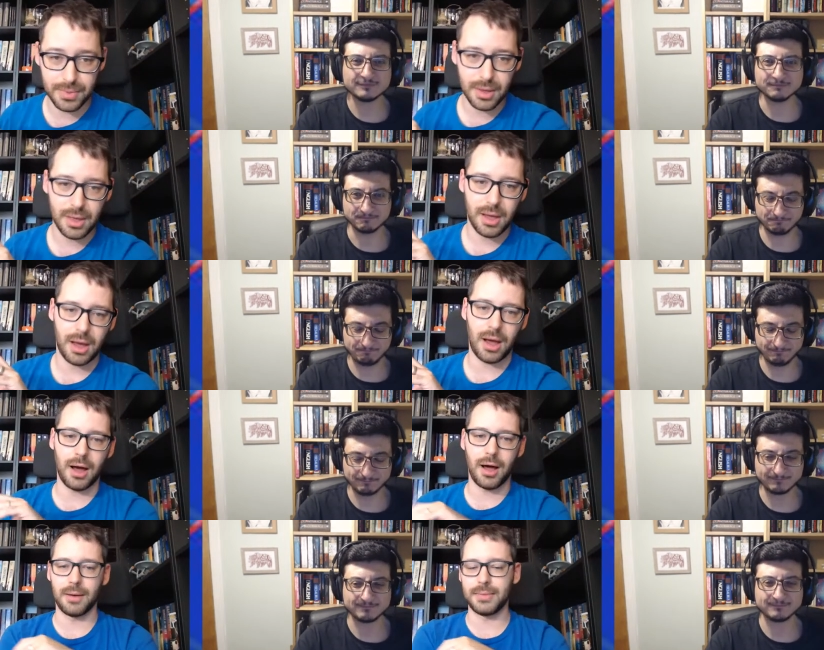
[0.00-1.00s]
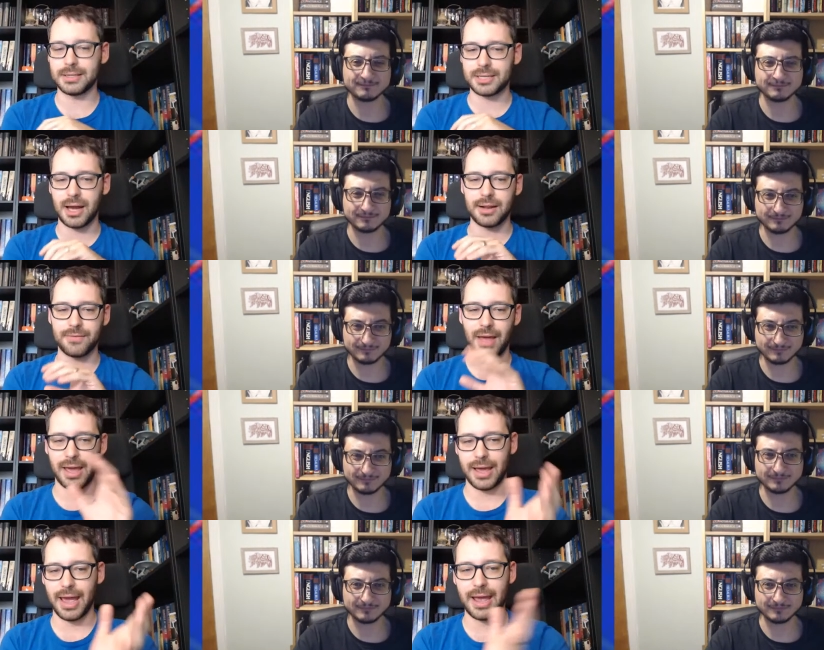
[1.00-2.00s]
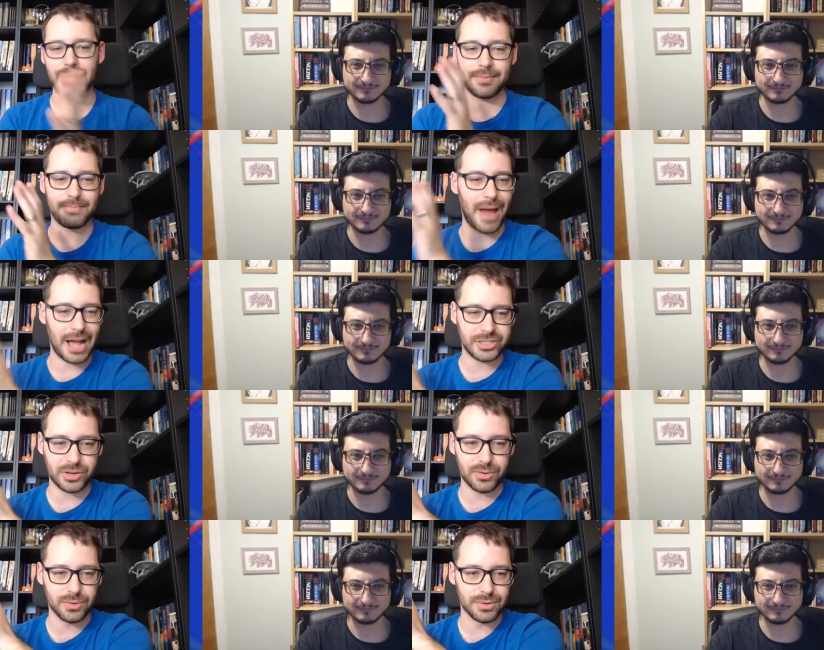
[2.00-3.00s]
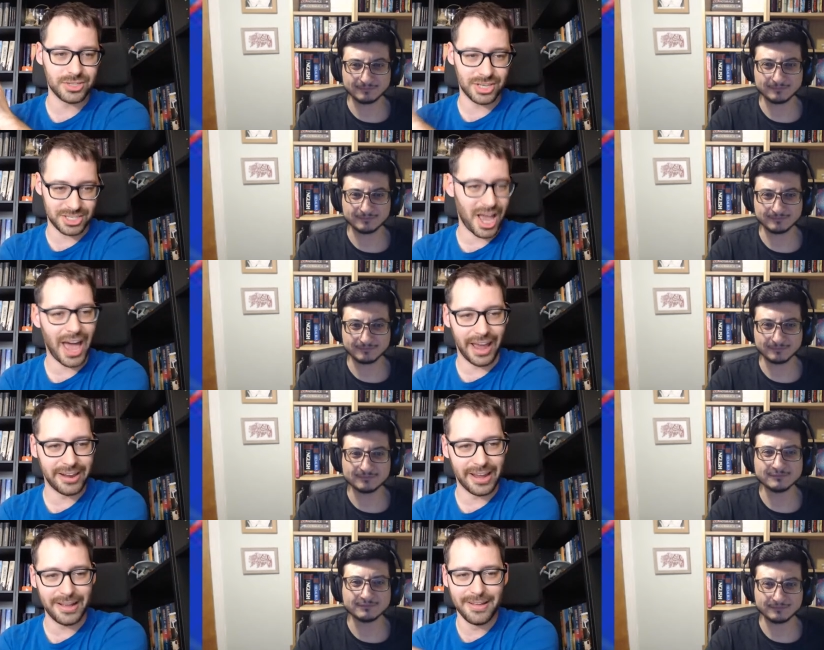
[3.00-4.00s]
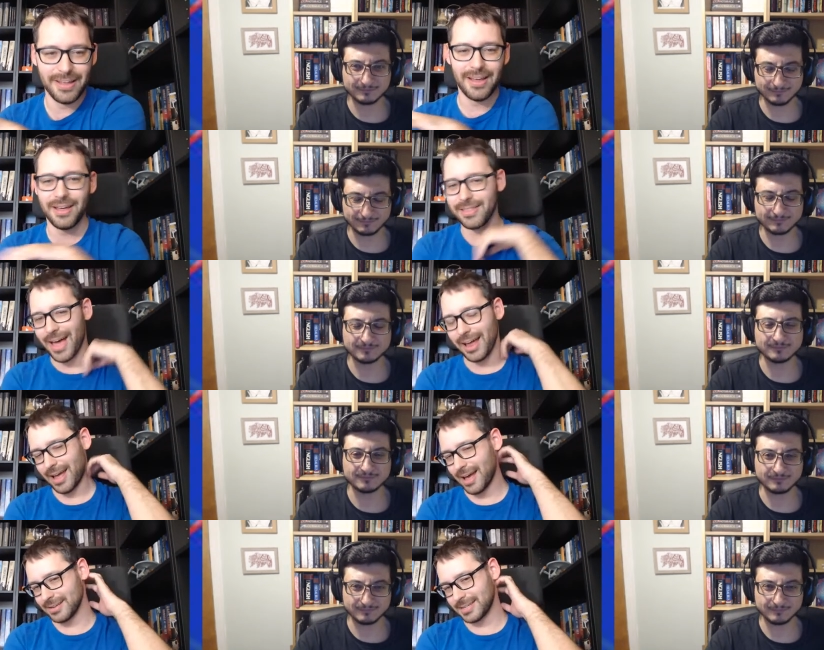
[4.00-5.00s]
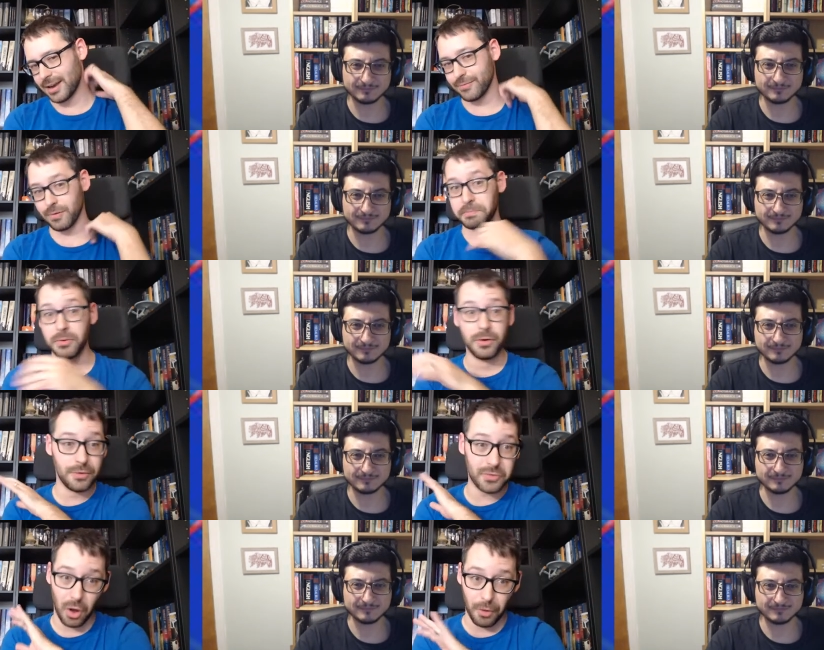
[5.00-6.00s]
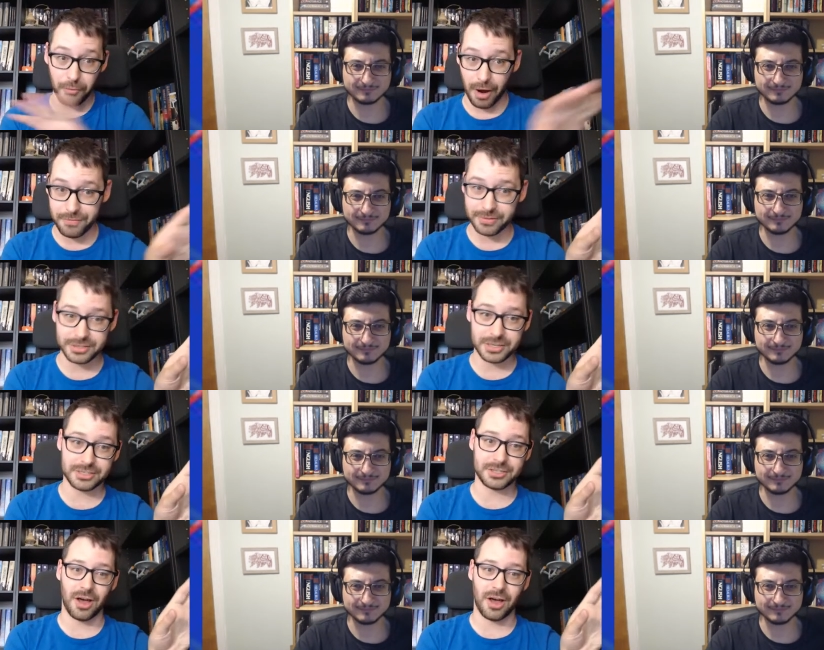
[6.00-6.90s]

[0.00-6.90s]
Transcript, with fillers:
Speaker 1: Mm-hmm. Um, it's kind of a hidden magical society that has kind of removed all references